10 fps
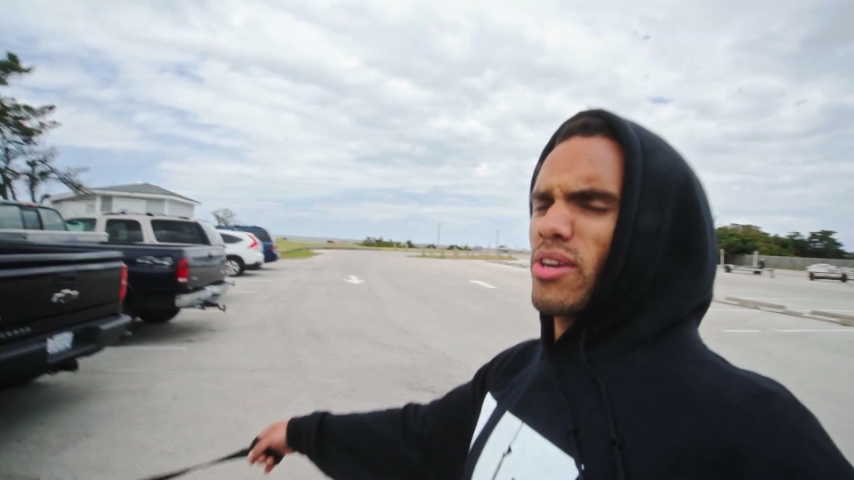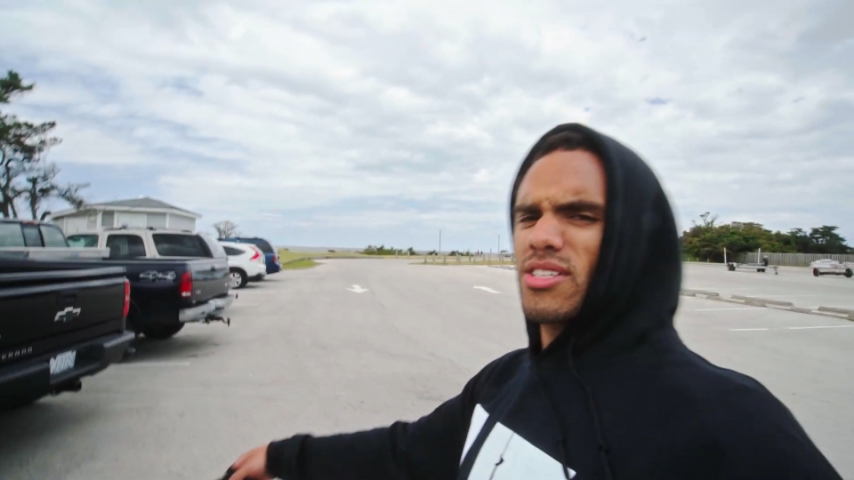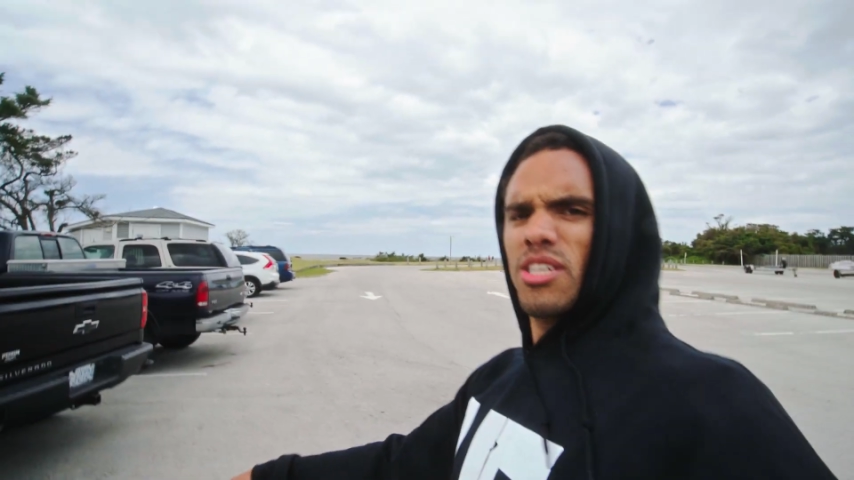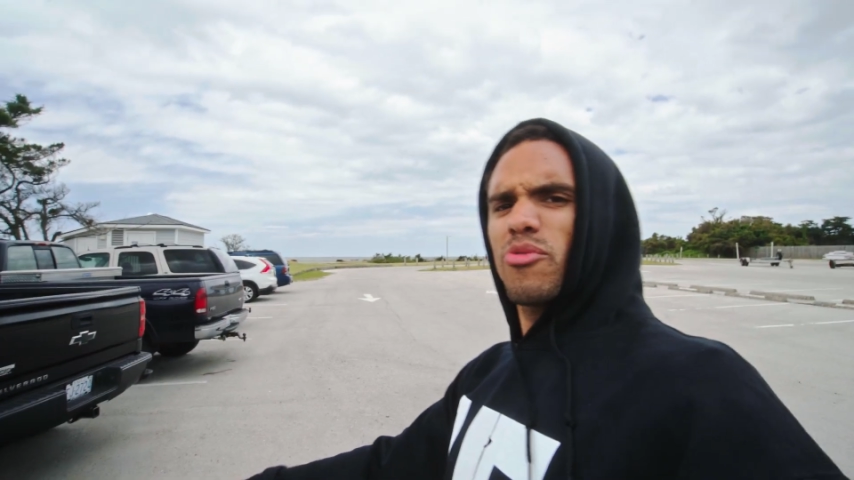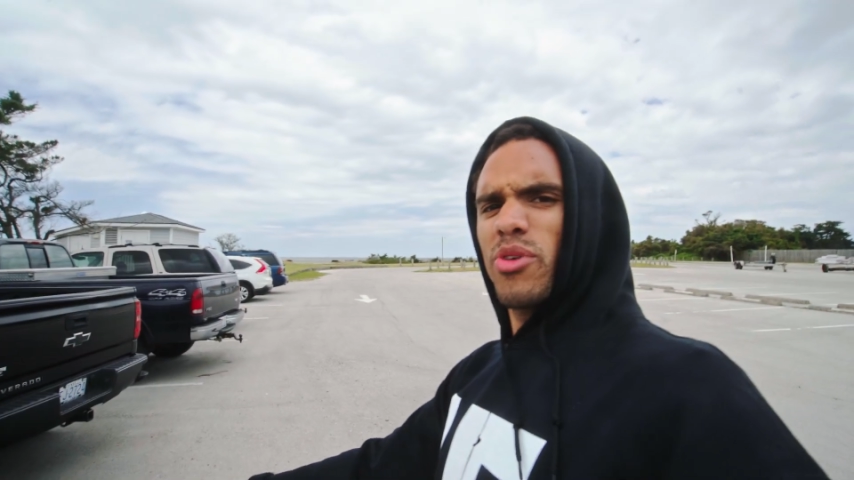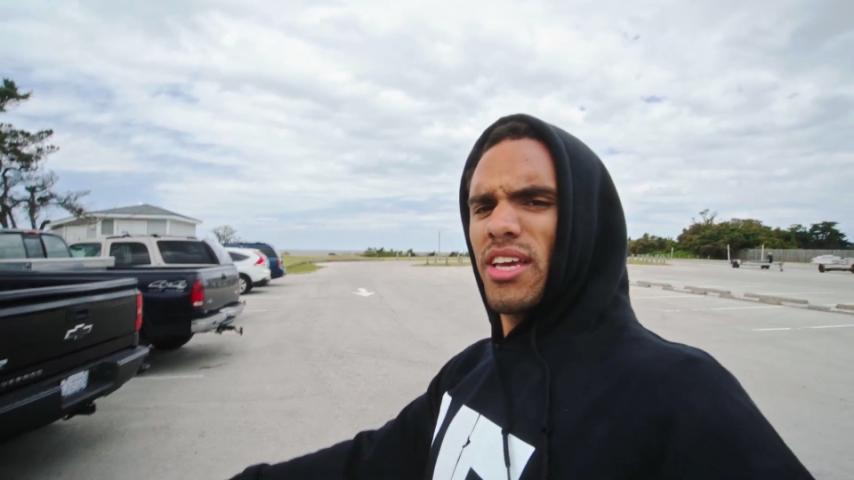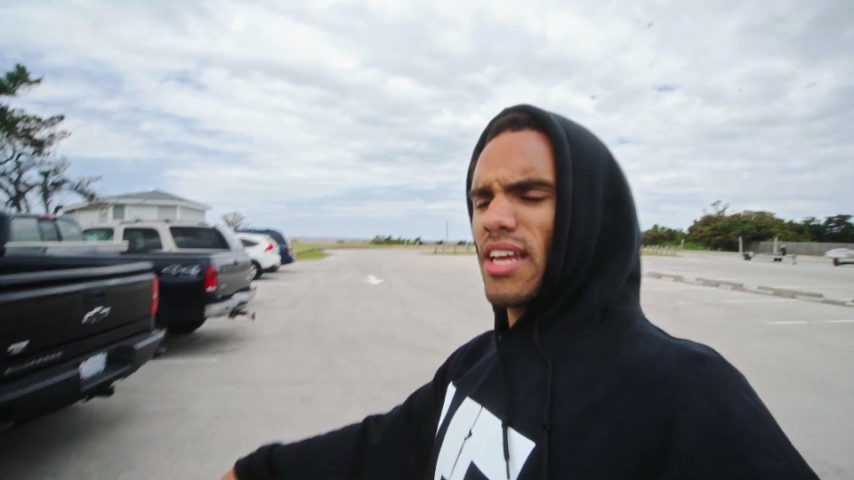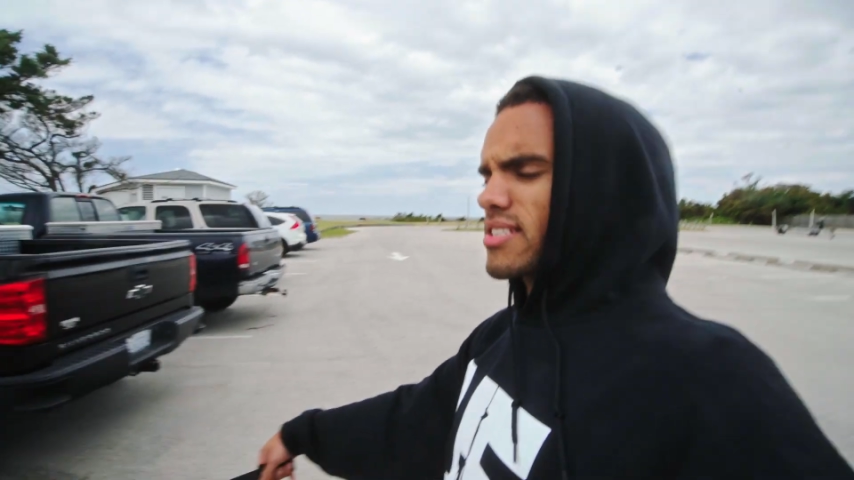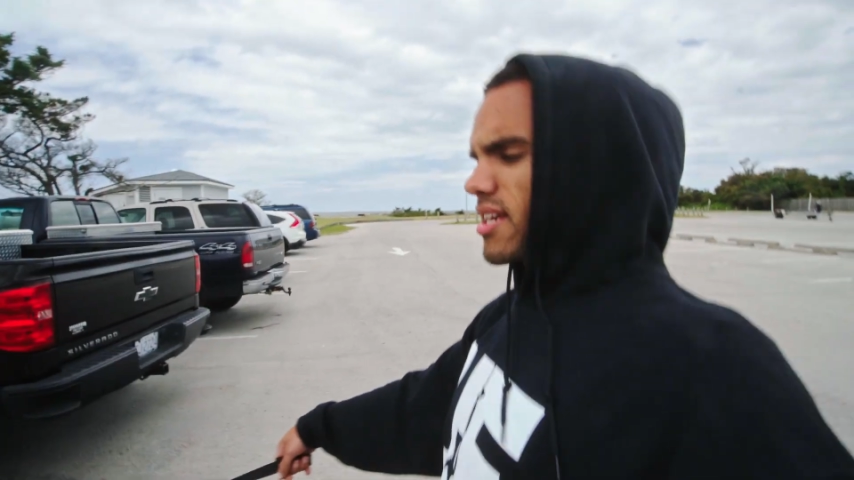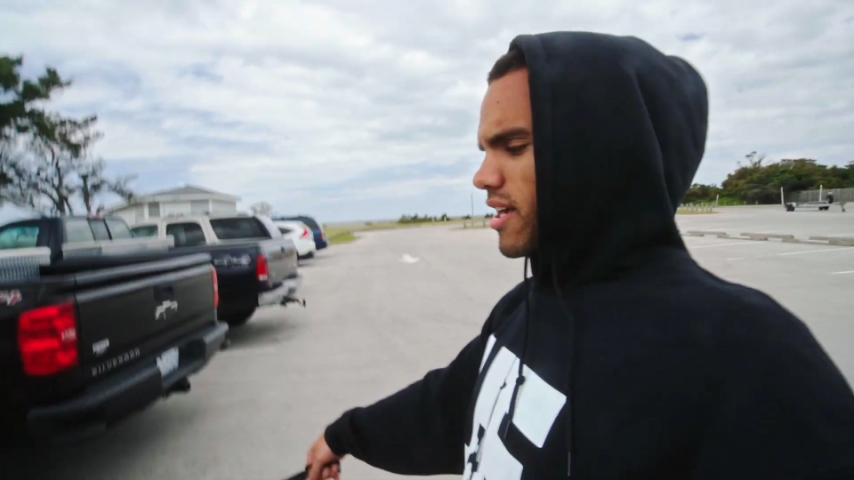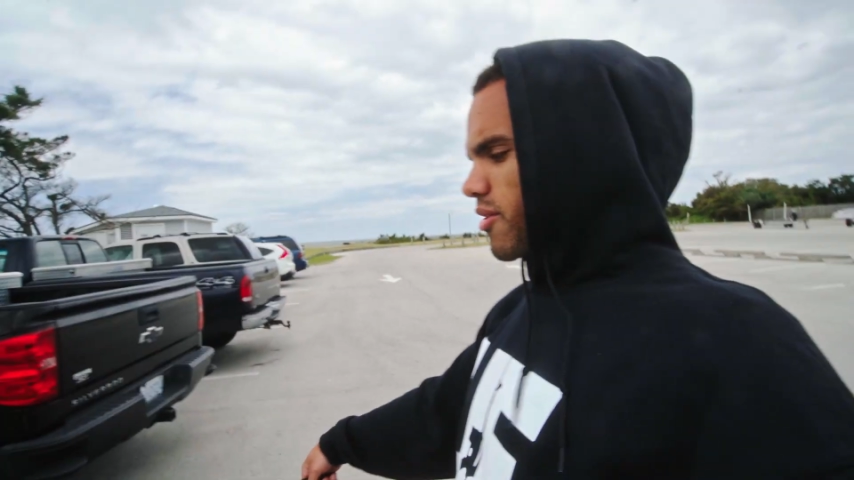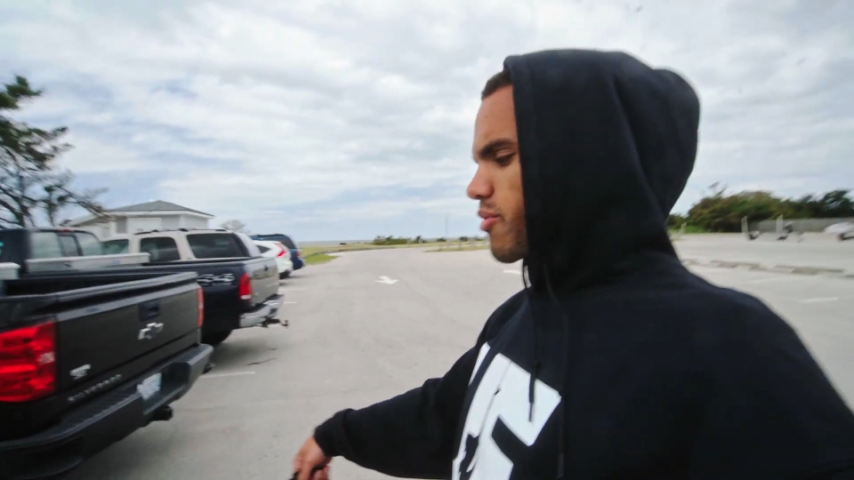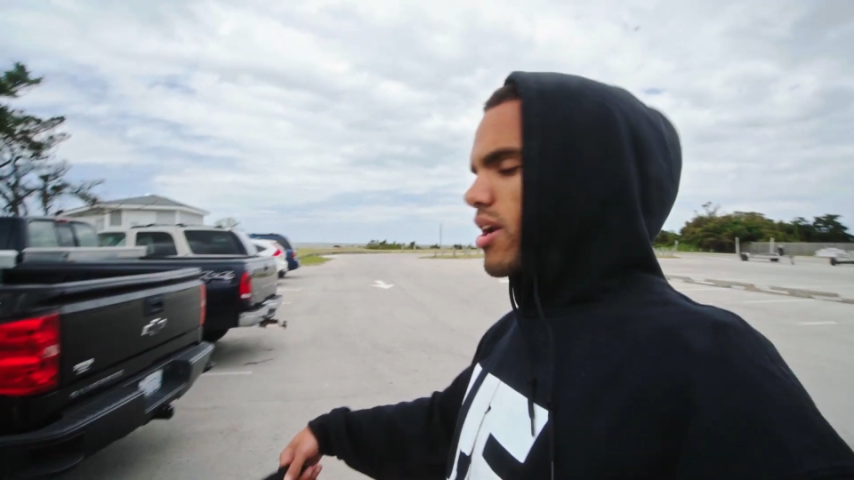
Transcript: waiting to see if we can get a ticket.